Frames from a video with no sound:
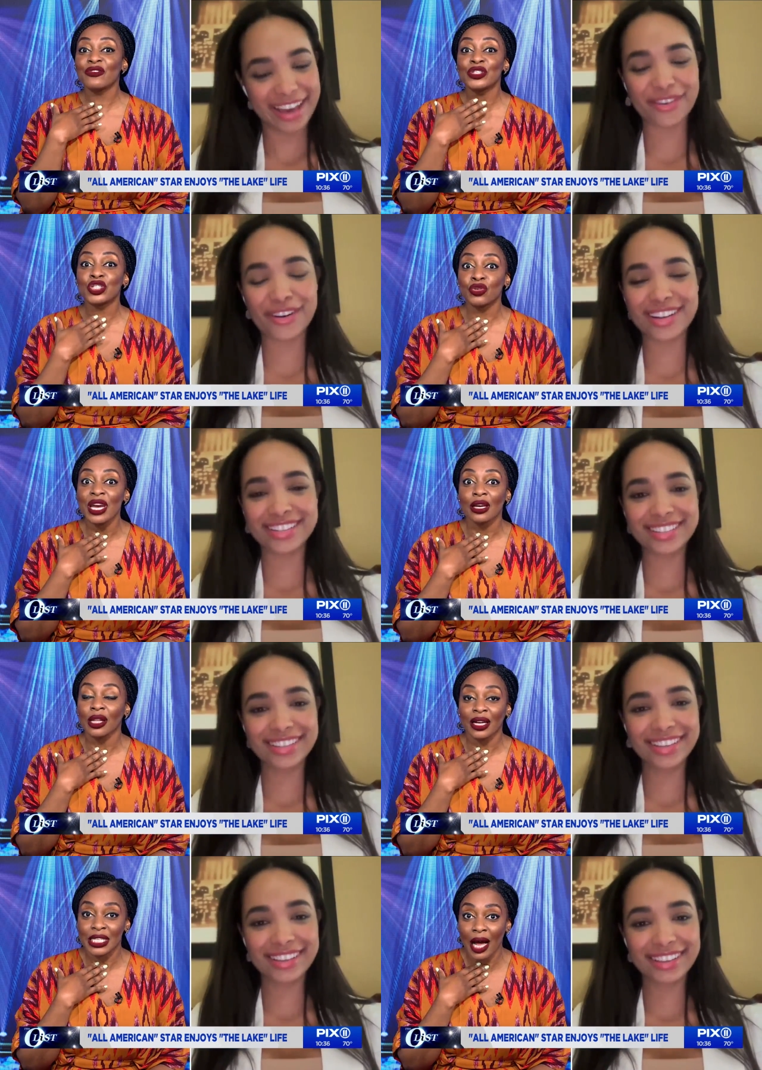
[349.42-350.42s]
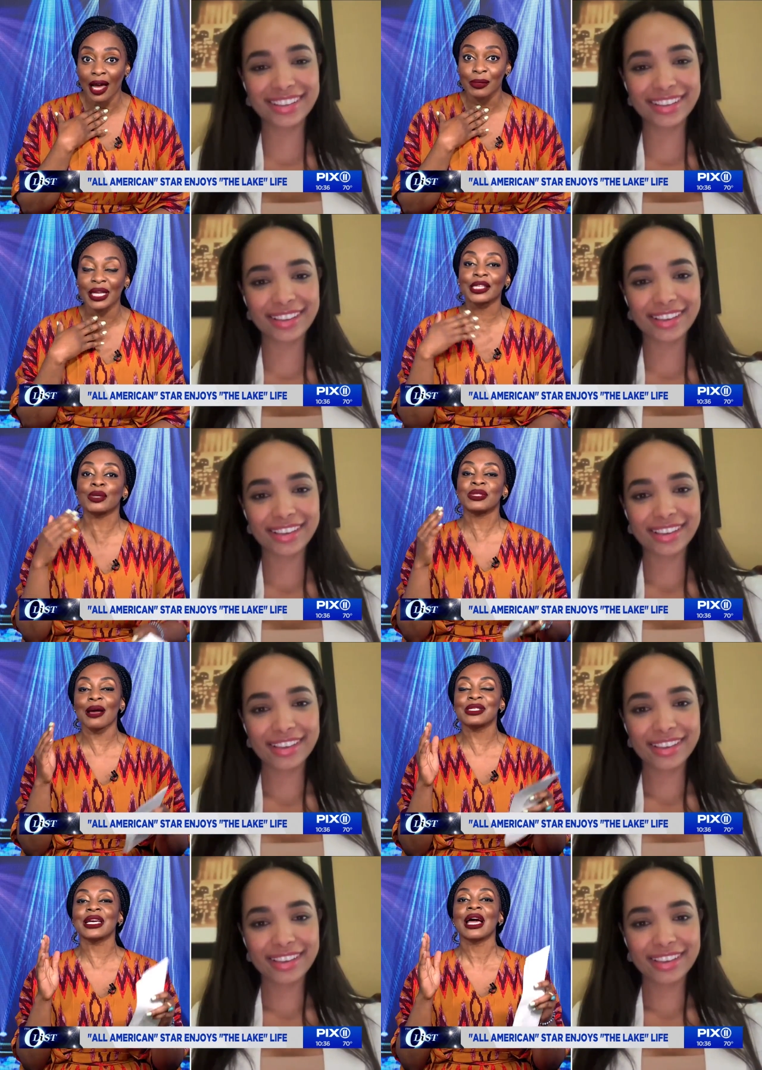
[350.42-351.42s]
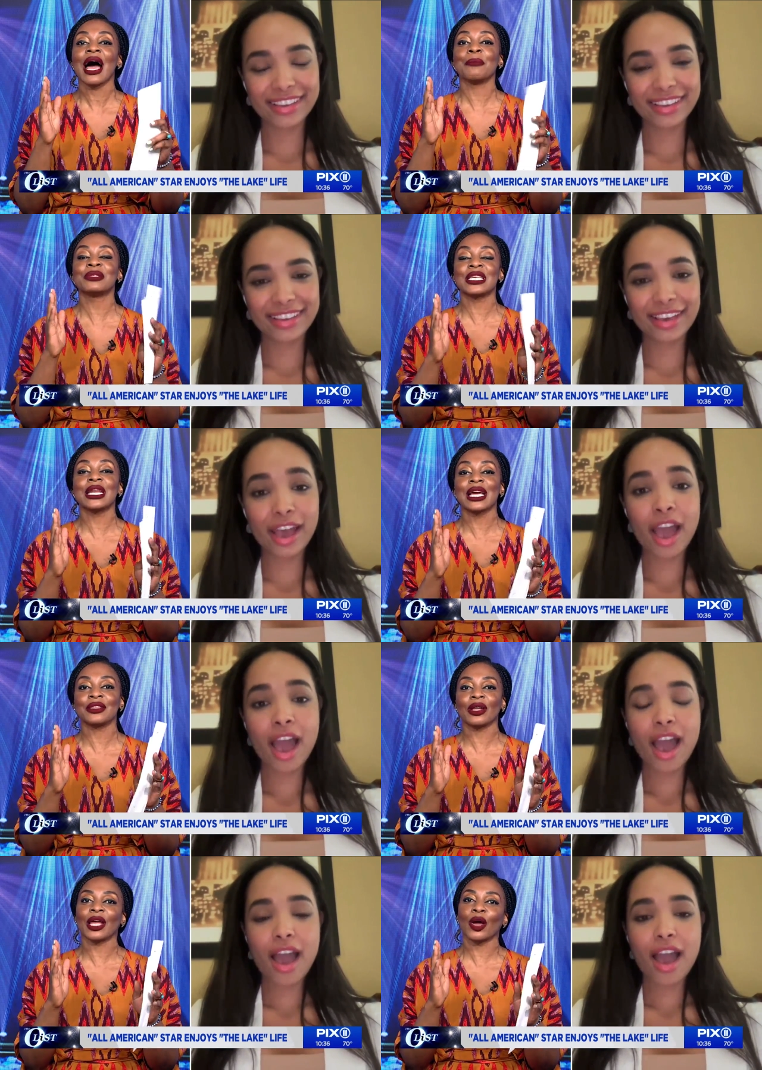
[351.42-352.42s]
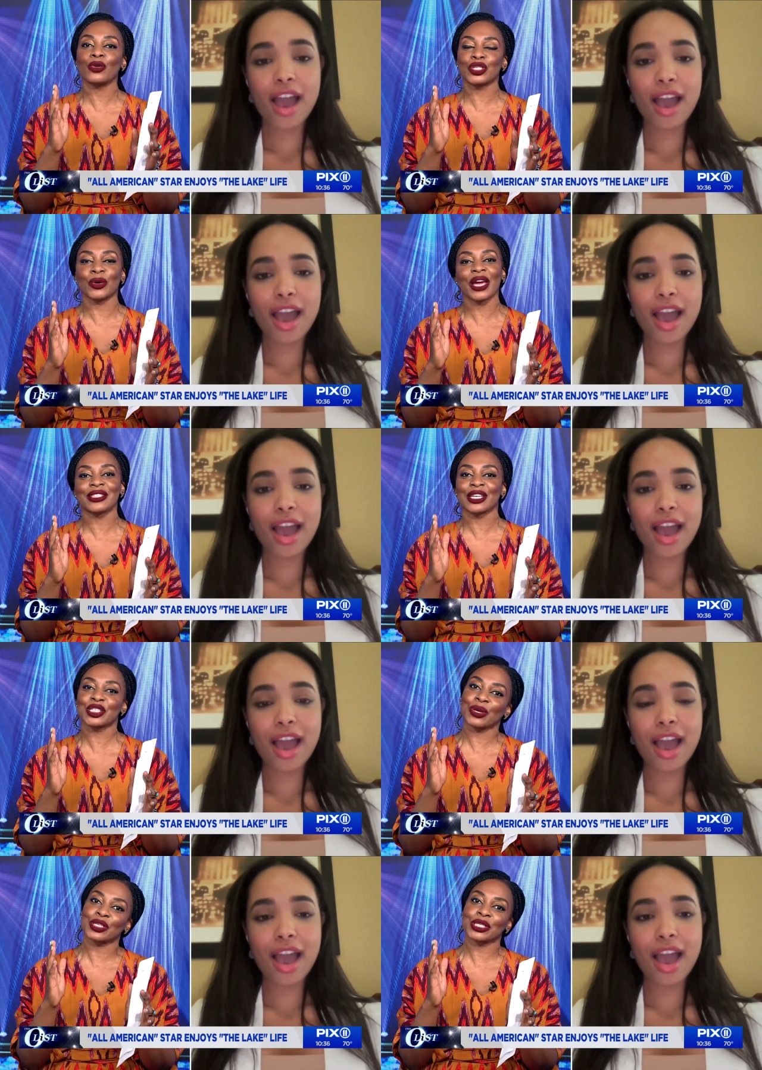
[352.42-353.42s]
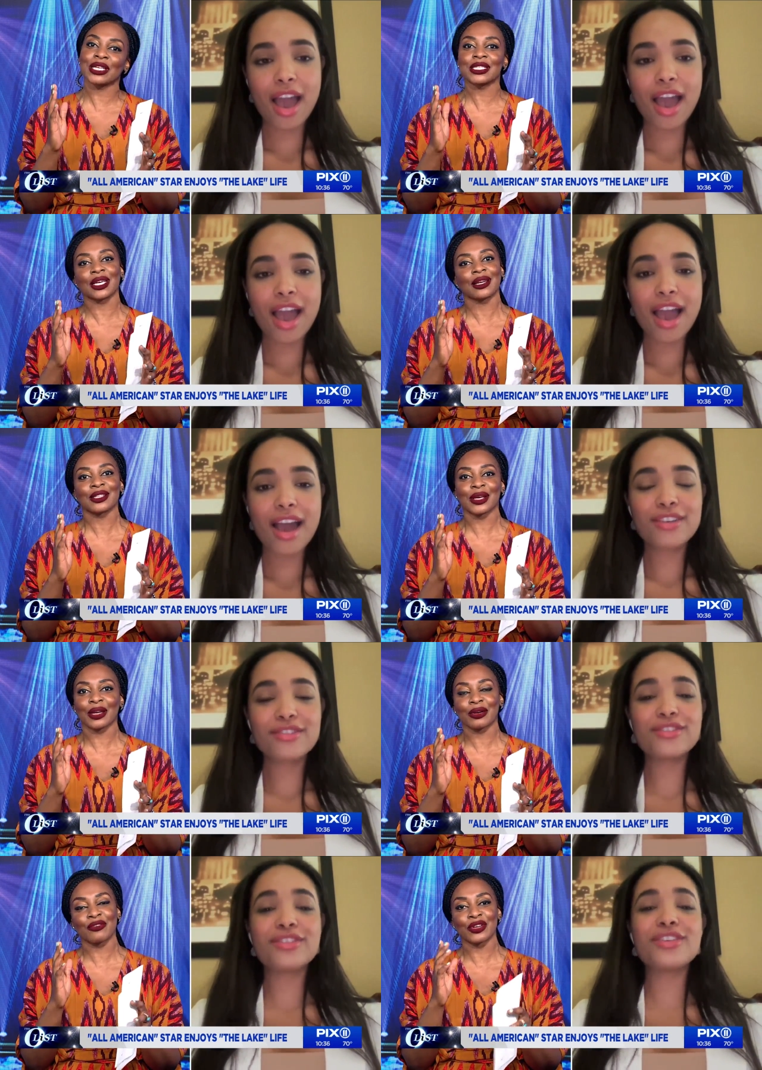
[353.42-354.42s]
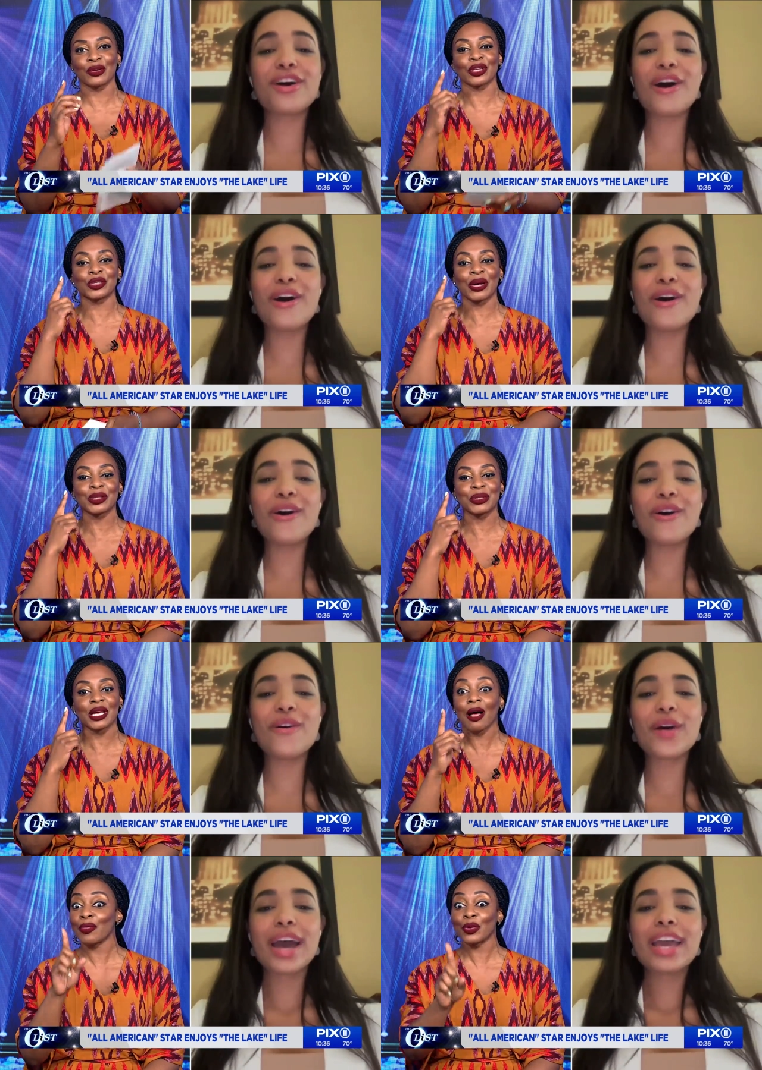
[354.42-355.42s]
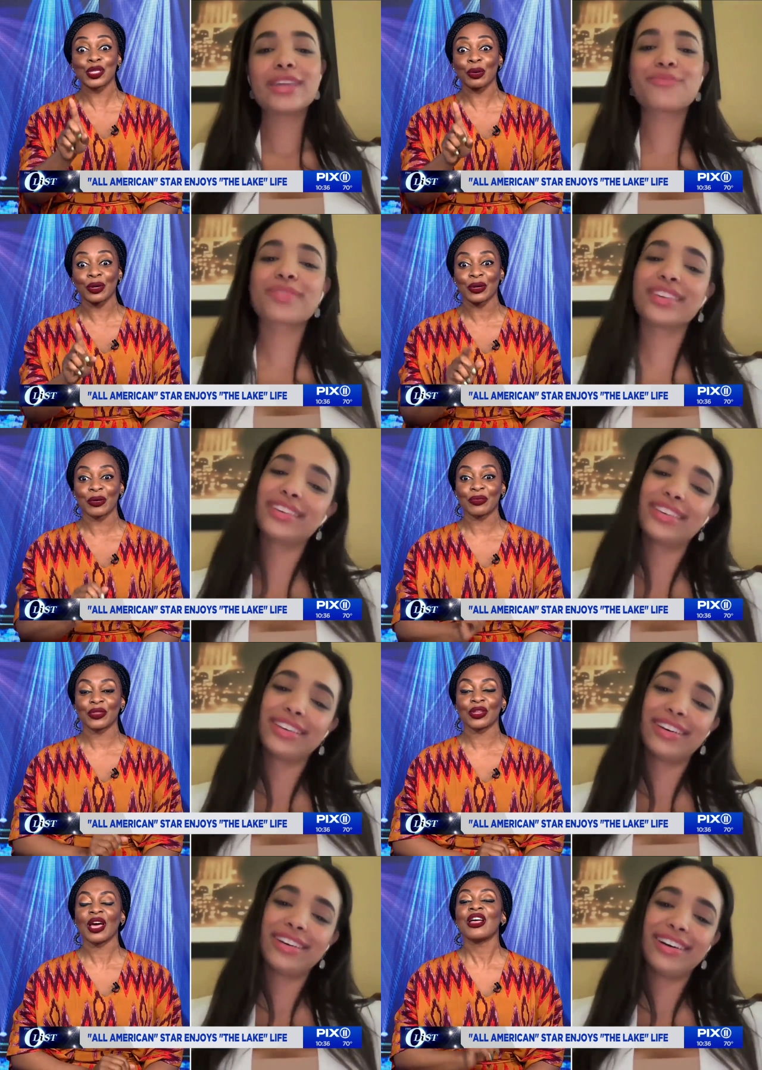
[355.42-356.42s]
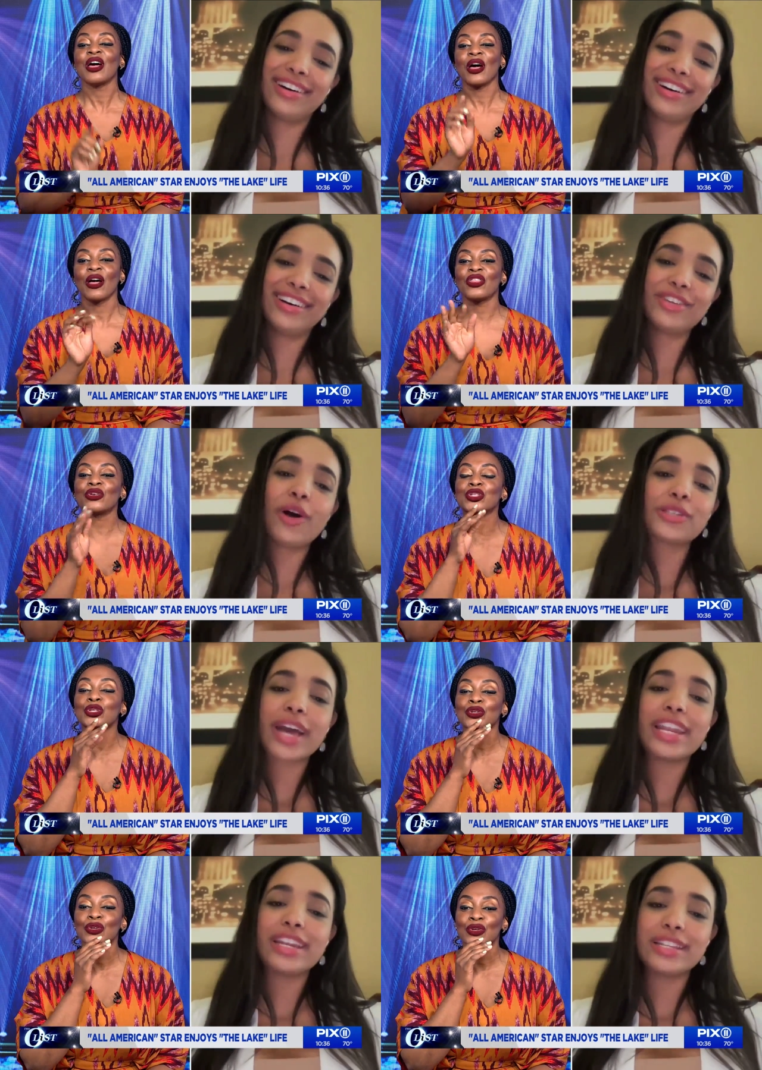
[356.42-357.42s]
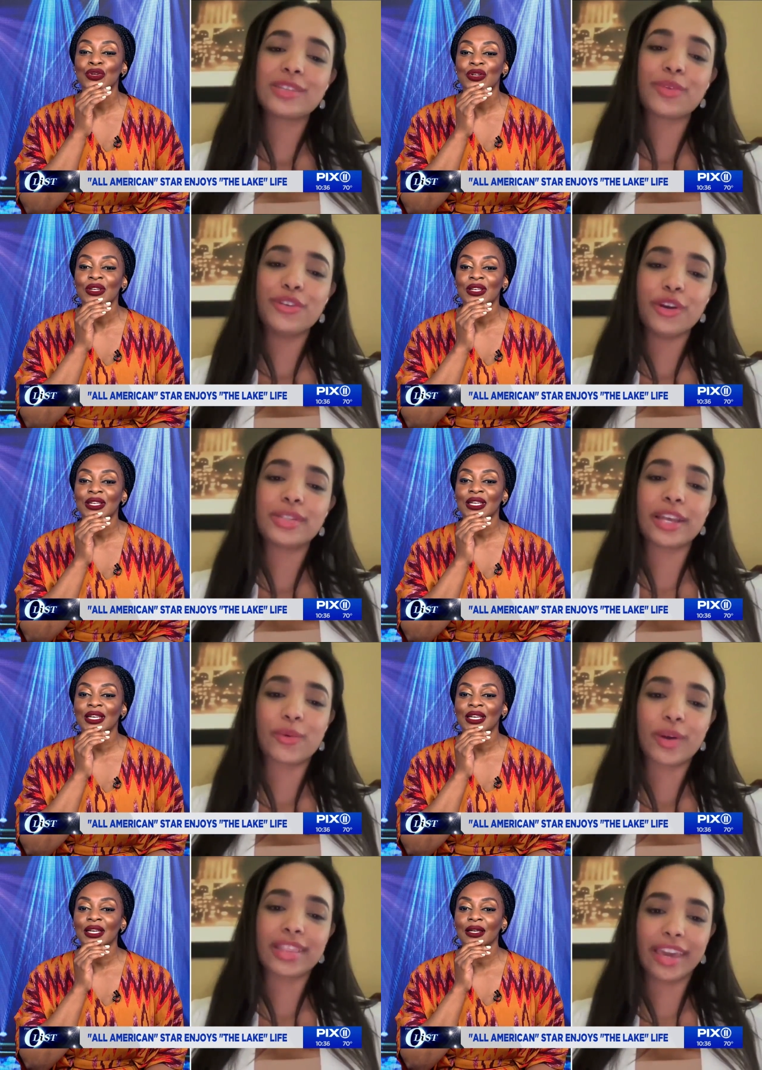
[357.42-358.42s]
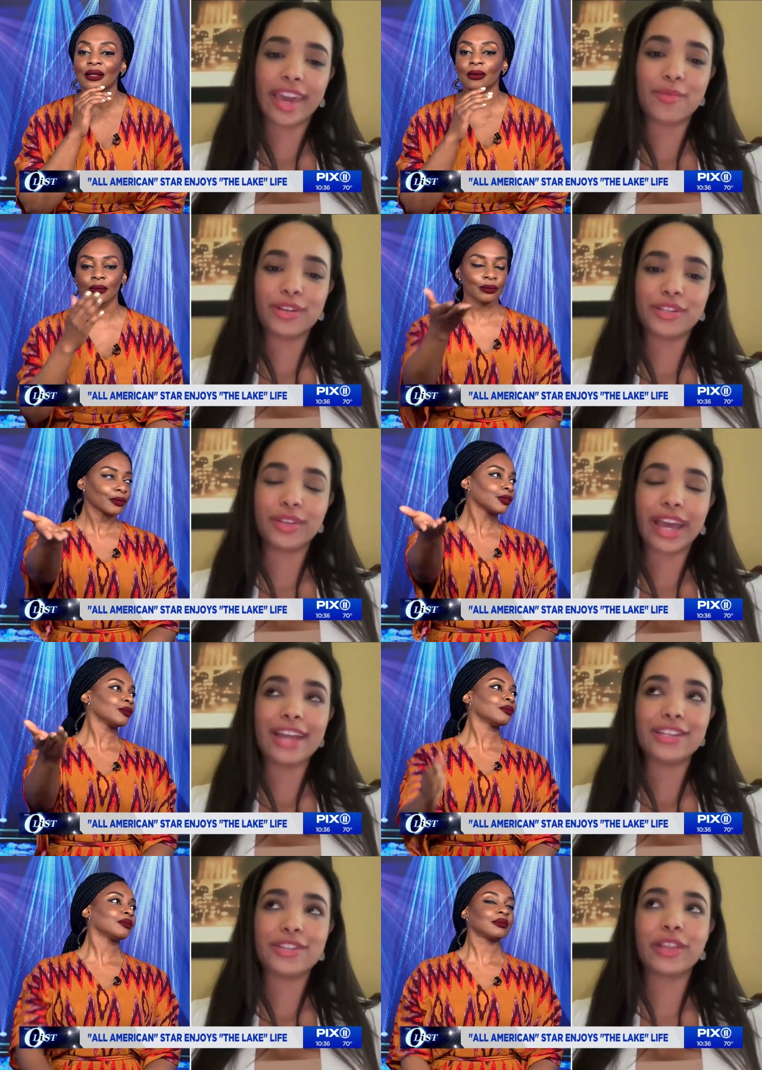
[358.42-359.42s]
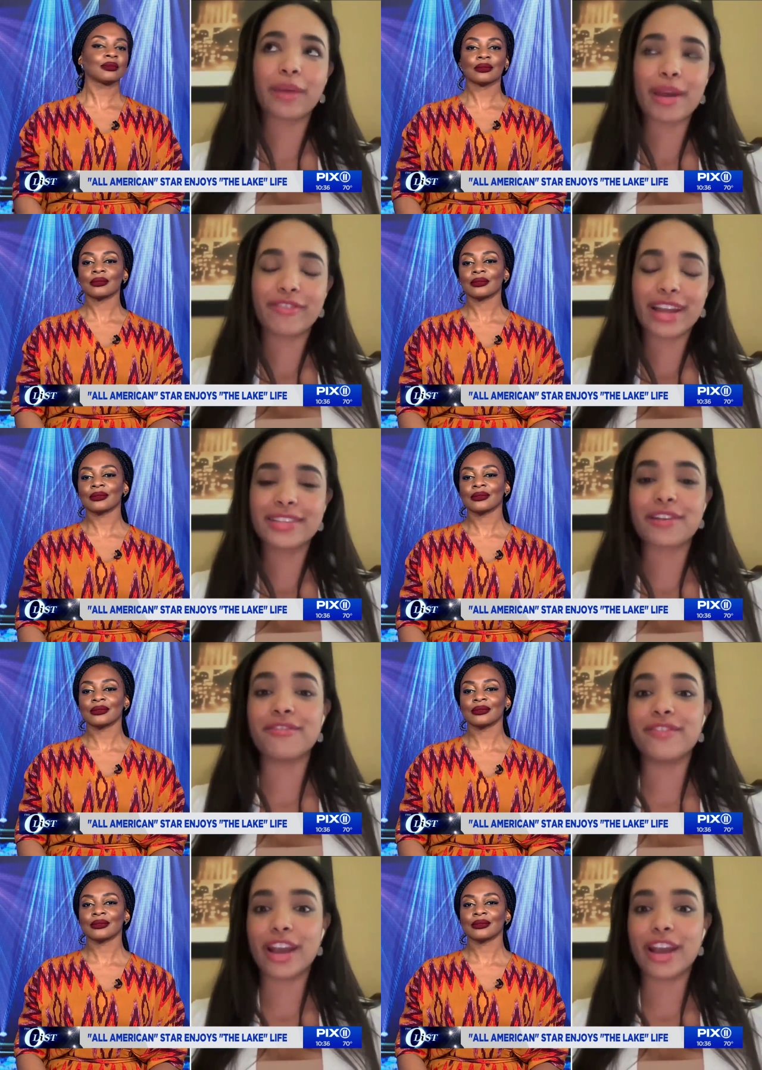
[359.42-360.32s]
Speaker 1: even straight a lot of time. Like sometimes, like I'm sitting and they're like, "Oh, do your head's not straight? Tilt it." So I don't even know. No. The director, would
Speaker 2: no joke. Uh, you also kind of need someone who knows how to work the camera too. Like I do, like my friends are